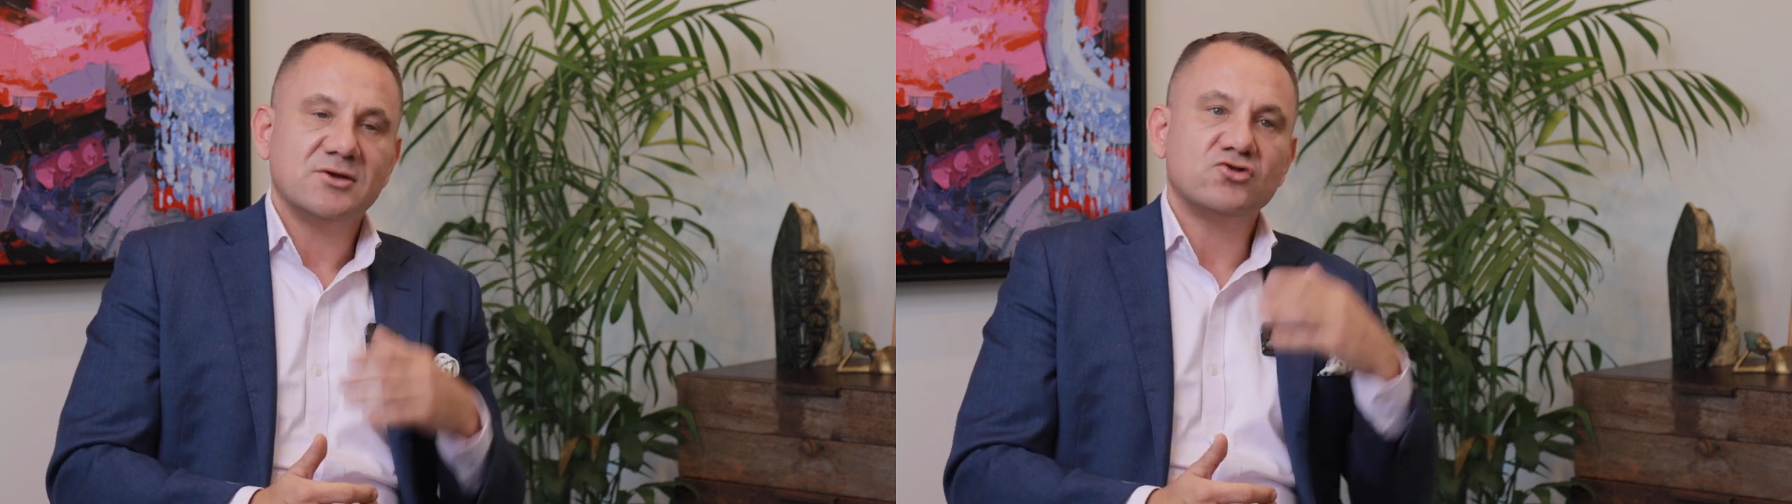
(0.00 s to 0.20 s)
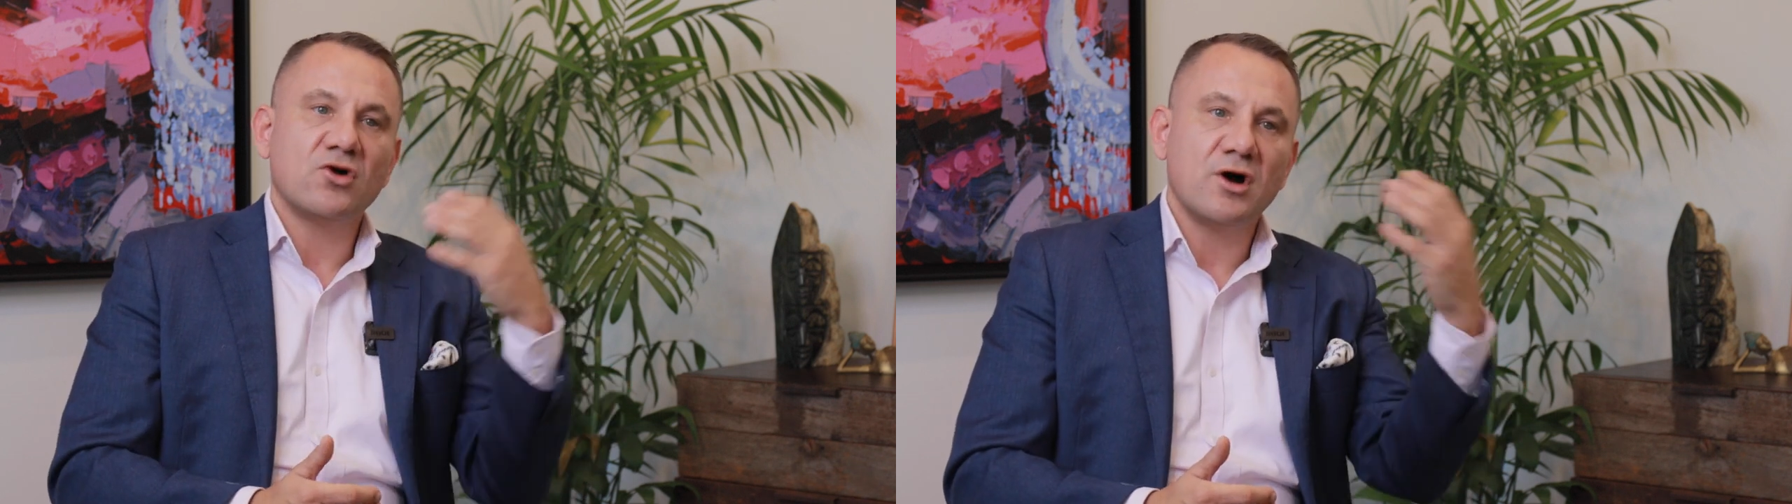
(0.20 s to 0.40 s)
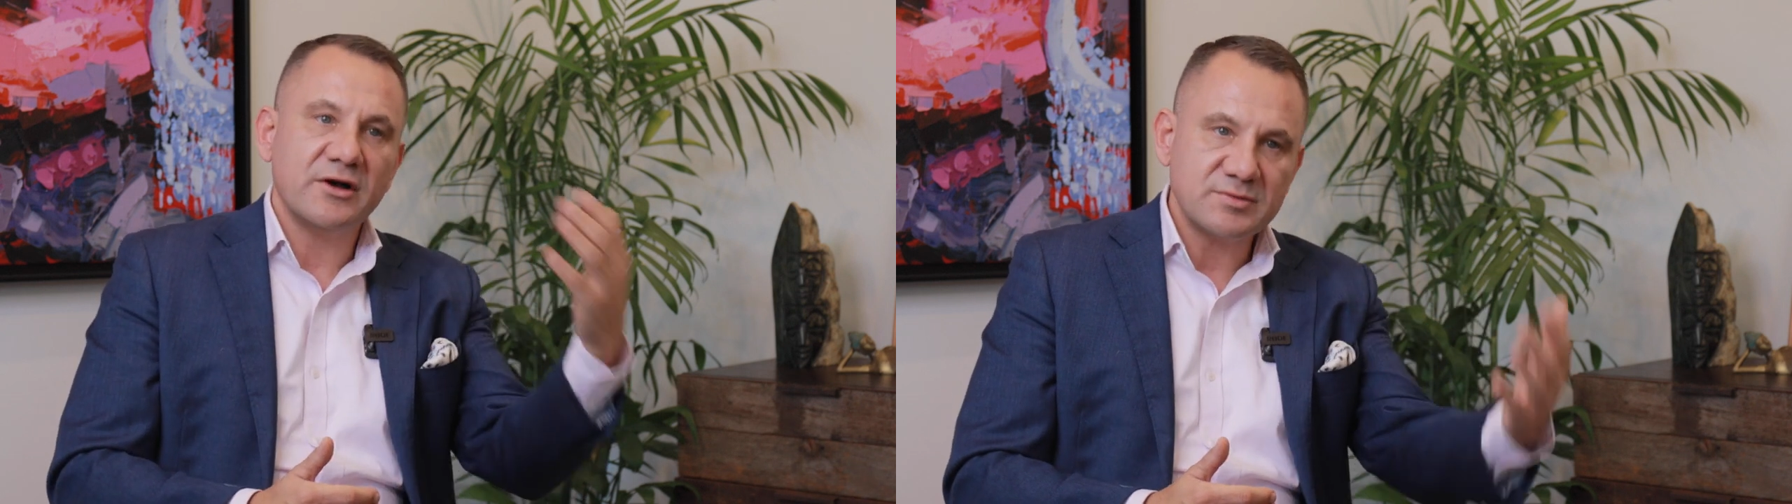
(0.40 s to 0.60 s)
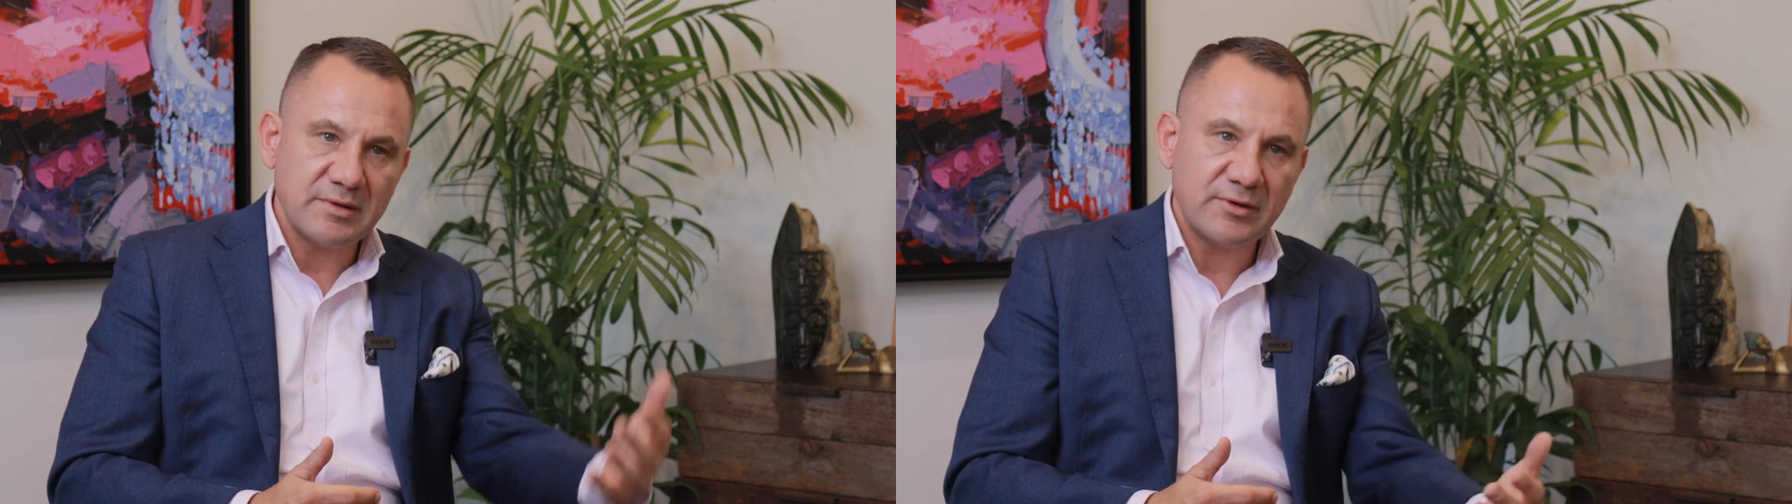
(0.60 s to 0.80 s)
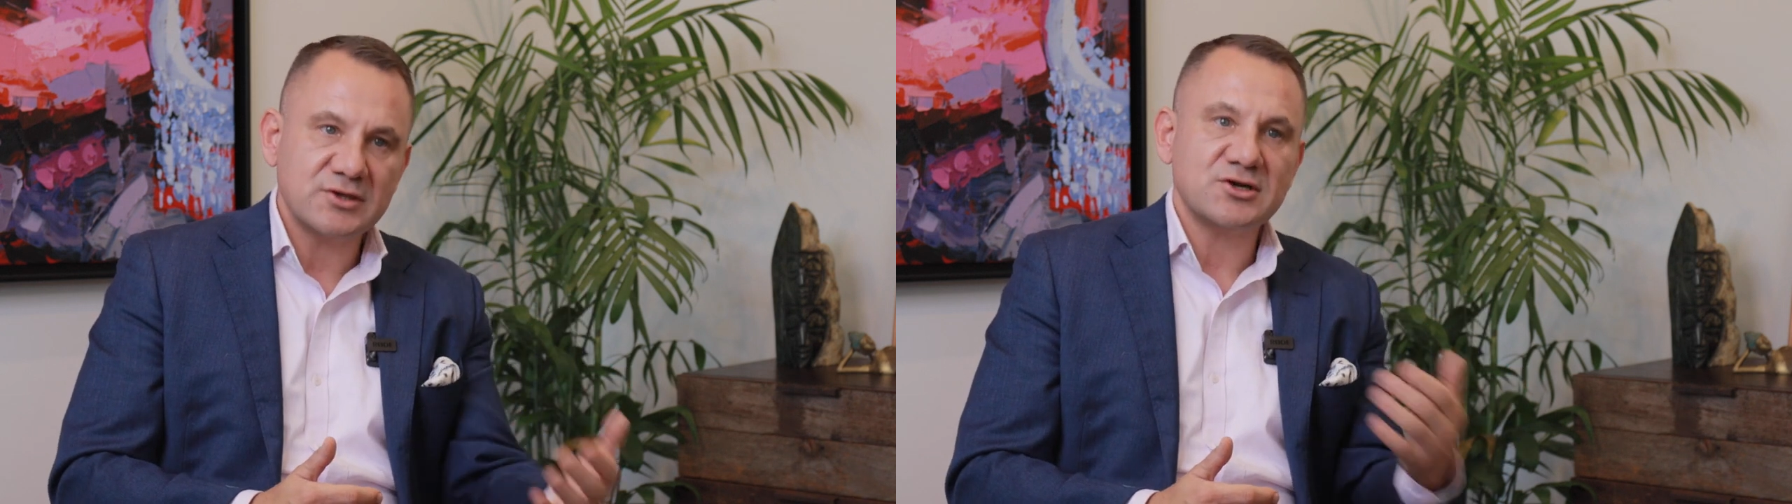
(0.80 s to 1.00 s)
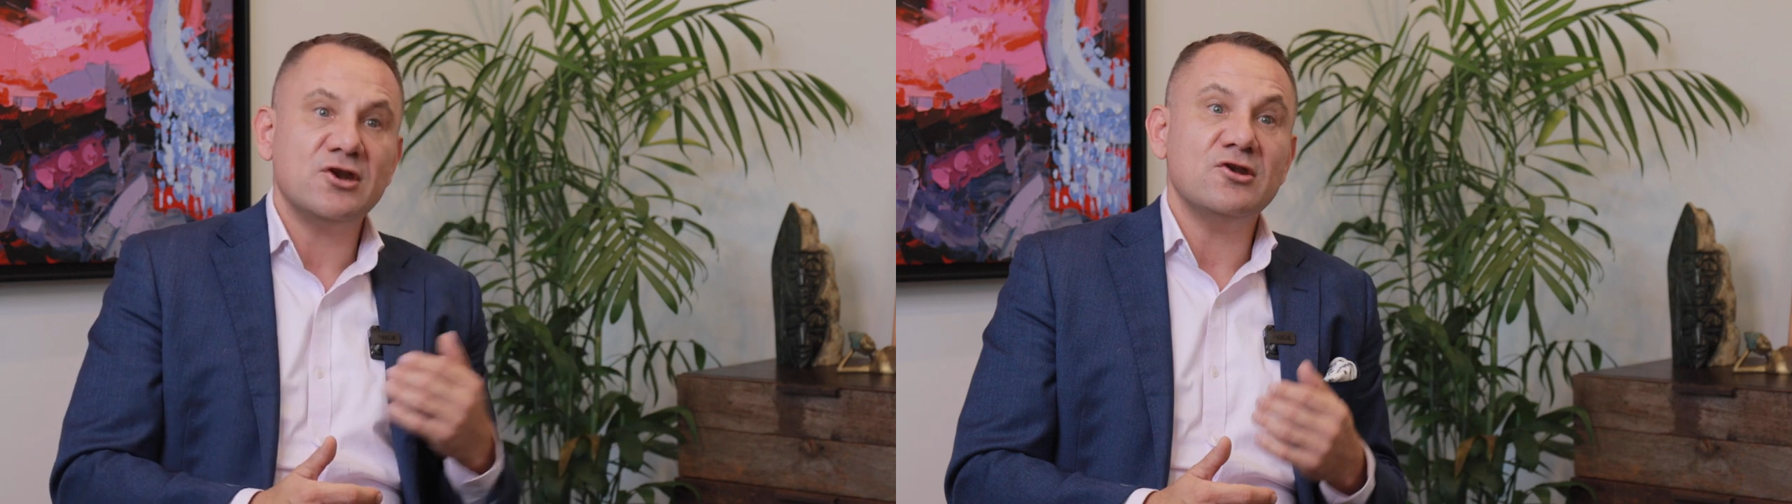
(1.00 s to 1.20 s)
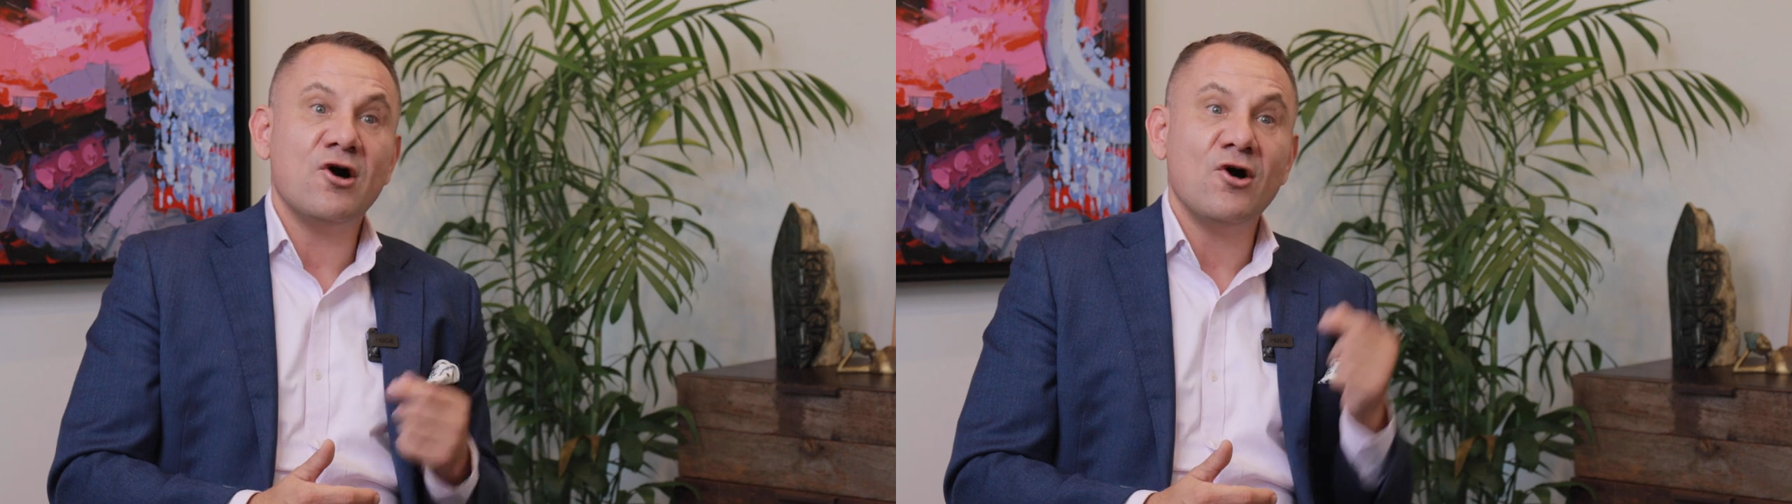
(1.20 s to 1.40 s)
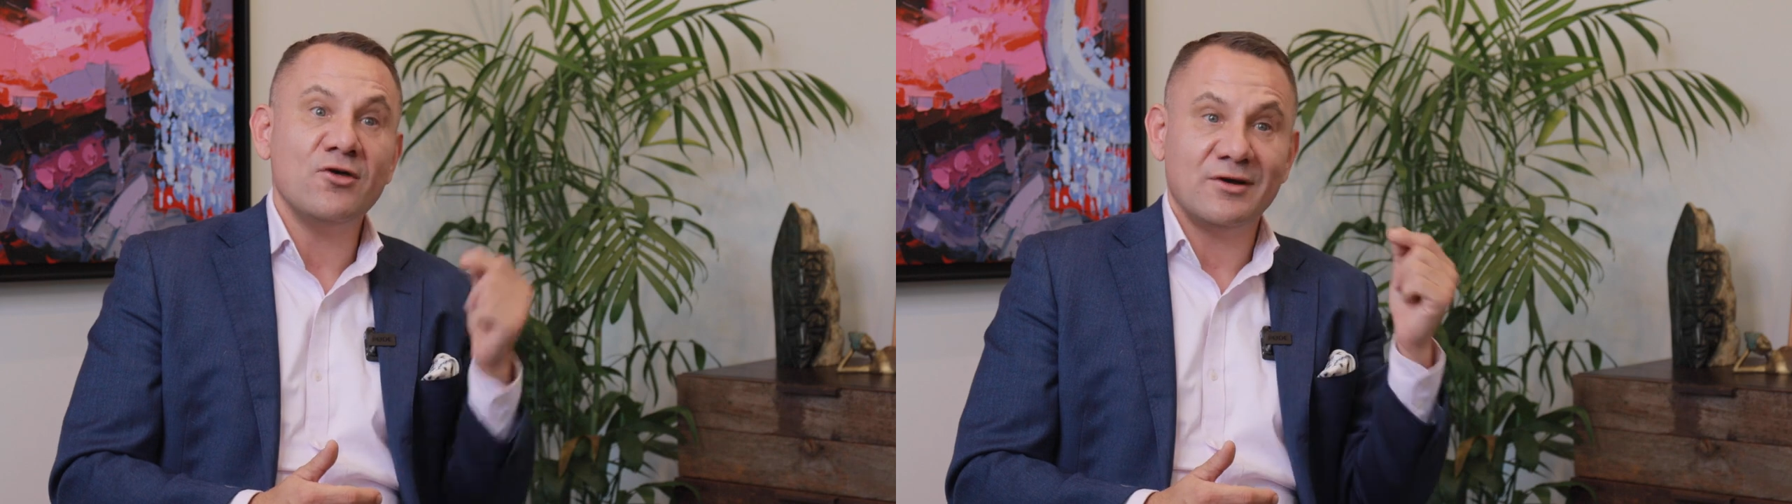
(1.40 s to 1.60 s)
Drives me because I
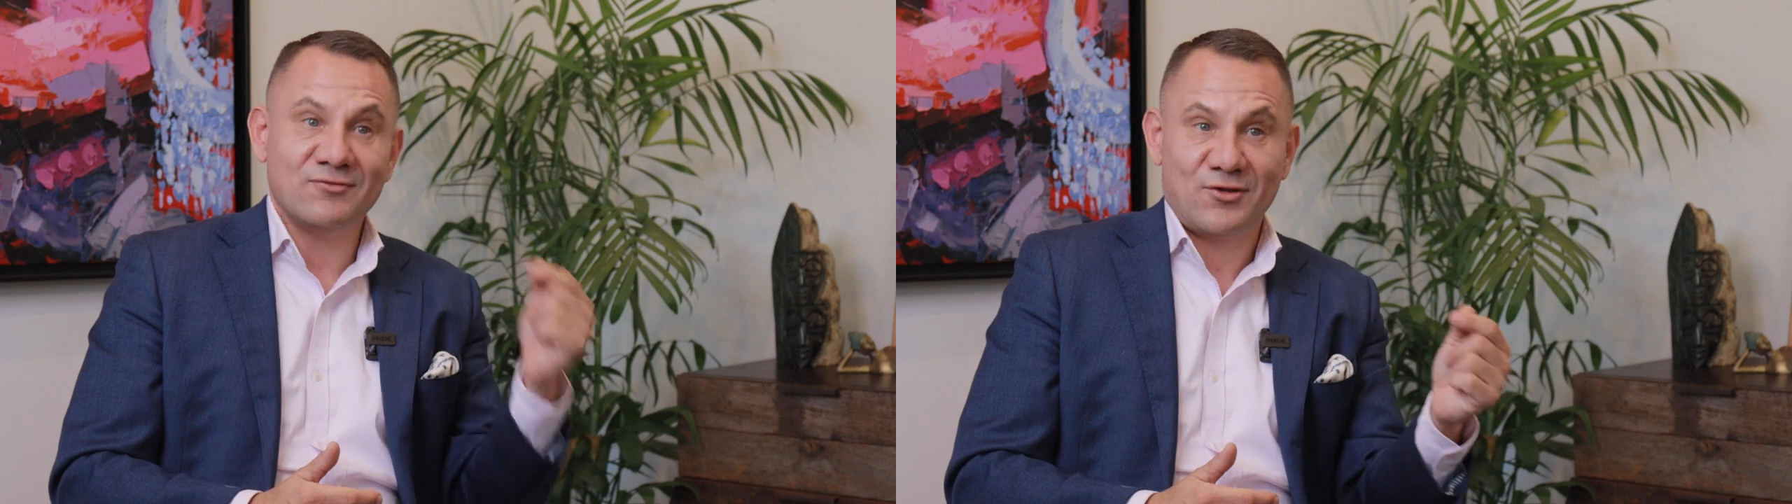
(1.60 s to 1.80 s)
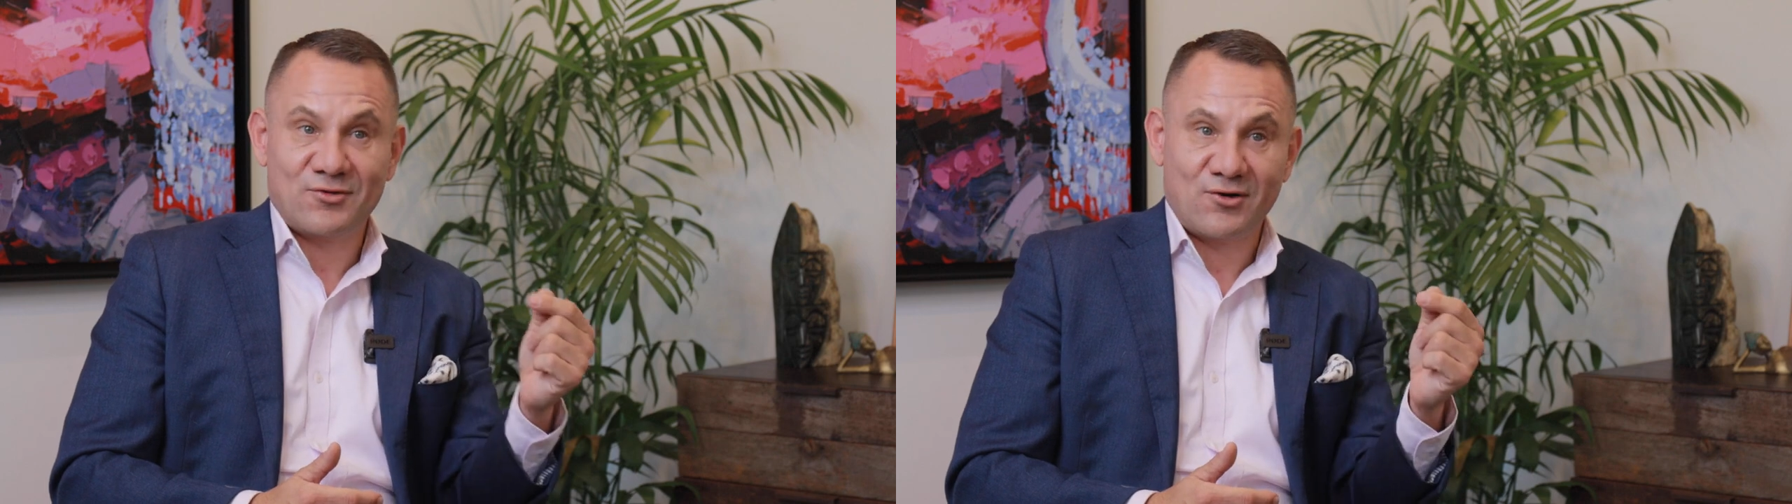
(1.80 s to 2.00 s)
know that I've got the